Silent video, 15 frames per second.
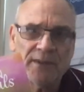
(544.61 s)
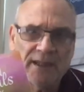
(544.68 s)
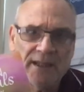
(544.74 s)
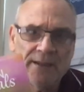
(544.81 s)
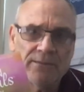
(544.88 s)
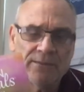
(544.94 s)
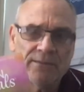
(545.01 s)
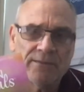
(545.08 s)
to
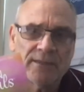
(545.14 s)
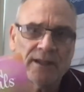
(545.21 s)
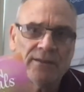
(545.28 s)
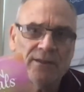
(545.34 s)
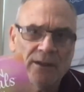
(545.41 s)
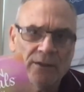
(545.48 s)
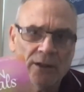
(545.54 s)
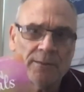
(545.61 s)
be you
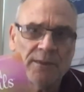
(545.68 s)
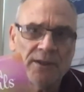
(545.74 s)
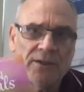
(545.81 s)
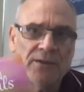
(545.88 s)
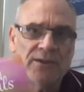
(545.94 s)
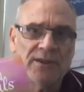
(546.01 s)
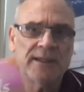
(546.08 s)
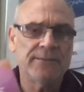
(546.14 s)
know, you've got to be
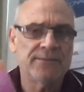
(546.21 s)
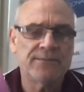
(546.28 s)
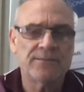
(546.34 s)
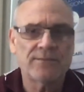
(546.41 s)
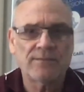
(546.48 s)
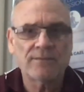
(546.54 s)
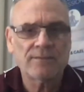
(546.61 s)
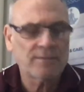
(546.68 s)
using
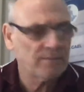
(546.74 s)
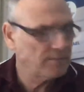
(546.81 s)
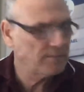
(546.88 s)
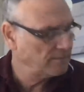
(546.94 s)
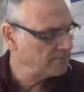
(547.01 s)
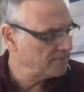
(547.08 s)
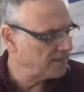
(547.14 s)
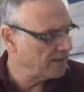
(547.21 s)

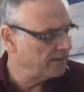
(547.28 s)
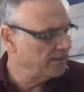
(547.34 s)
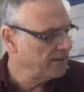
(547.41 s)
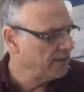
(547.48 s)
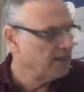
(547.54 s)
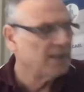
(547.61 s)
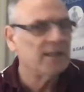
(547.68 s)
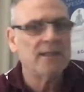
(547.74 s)
you know,
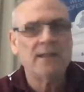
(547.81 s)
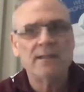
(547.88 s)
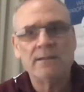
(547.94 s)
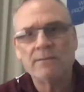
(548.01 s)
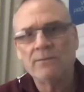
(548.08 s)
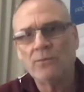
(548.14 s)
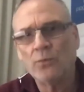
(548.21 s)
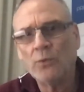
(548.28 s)

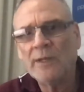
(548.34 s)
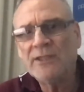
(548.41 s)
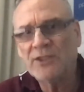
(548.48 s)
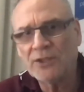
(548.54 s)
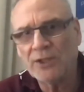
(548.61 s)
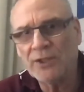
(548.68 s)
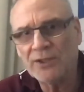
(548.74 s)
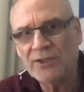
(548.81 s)

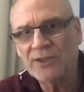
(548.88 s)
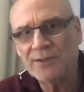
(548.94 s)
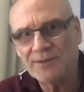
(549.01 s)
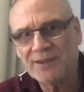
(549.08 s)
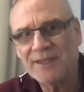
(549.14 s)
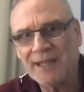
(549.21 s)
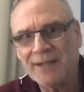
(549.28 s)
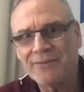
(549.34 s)

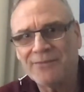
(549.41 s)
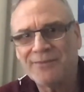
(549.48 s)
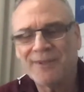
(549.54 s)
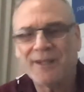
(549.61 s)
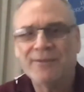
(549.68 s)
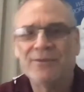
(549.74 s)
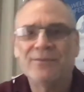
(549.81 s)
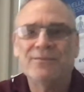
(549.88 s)
researched stuff. You
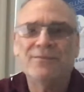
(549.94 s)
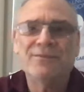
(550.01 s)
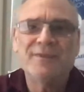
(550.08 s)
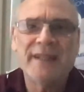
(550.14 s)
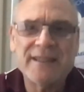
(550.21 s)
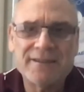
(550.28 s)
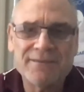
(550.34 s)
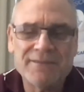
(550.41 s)
know,
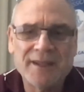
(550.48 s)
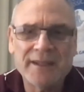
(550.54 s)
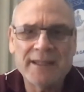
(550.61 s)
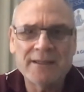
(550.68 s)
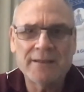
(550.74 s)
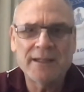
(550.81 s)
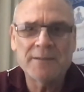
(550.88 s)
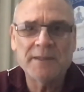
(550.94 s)
let's you know,
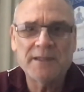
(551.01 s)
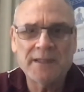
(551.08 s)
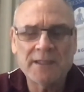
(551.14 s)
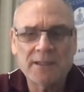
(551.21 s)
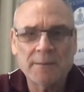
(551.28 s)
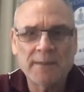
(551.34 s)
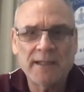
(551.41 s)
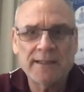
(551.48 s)
let's let's be
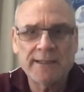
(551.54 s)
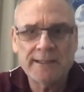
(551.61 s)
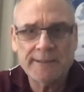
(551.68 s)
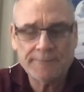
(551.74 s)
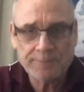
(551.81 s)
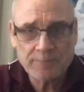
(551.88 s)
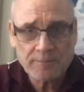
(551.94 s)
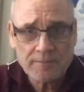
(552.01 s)
sensible about
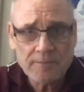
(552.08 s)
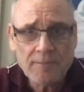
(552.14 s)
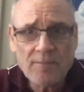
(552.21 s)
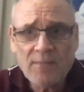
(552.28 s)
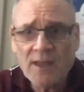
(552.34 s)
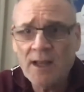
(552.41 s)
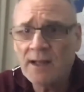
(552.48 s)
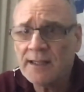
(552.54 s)
this.
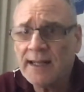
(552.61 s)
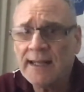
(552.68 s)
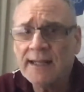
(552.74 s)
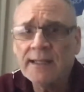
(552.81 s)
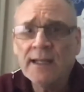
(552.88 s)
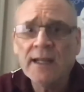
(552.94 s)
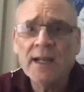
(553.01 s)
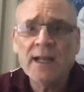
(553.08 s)

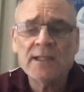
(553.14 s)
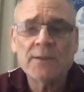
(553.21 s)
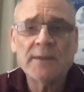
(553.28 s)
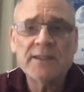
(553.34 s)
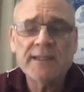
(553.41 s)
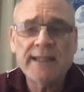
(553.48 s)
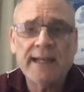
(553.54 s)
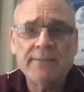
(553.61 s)
Okay, so
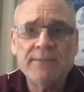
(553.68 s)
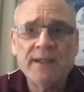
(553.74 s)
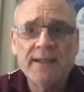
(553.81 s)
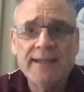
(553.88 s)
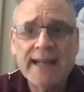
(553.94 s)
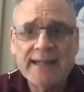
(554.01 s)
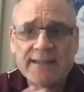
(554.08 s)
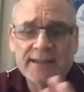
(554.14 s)
once again,
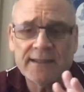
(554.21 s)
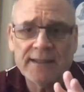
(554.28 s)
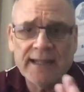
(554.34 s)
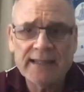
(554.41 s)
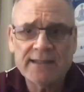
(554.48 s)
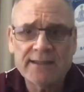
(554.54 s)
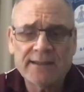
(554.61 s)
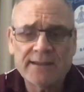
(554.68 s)
that's
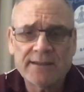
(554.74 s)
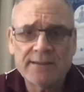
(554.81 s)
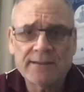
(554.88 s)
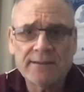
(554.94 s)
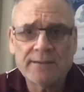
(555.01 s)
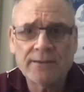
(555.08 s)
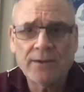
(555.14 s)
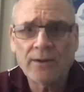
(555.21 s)
that's
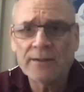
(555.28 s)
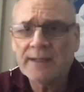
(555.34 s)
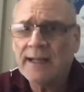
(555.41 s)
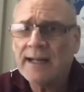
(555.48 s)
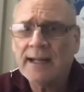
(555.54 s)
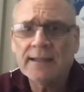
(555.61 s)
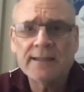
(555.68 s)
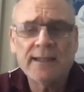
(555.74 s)
On
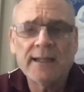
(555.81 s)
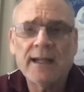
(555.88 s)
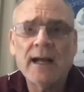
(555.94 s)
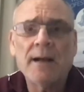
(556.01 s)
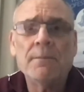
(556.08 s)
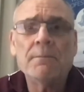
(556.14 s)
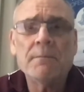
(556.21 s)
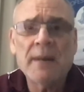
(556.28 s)
Guard.
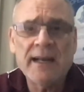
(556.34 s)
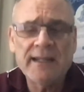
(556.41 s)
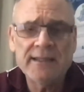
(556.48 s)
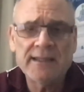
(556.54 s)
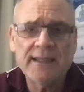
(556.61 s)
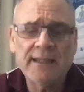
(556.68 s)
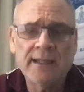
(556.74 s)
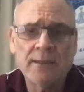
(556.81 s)

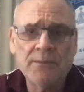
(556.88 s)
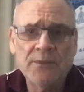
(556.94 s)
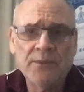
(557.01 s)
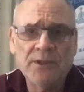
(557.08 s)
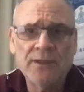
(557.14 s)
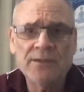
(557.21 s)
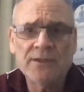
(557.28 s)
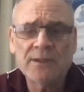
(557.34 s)
Amazing
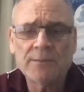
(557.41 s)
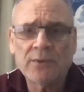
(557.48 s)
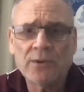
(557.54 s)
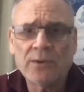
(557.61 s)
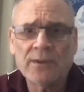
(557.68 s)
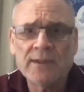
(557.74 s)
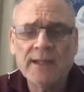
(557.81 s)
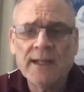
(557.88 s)
immune
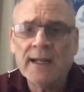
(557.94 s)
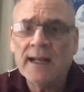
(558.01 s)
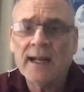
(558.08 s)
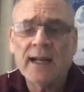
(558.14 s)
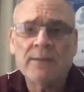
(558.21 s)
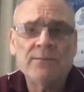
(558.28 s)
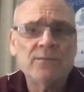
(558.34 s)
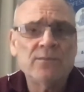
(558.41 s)
support.
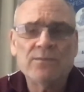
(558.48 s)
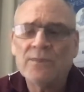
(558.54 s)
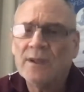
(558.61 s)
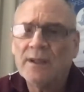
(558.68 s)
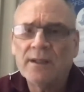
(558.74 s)
Um,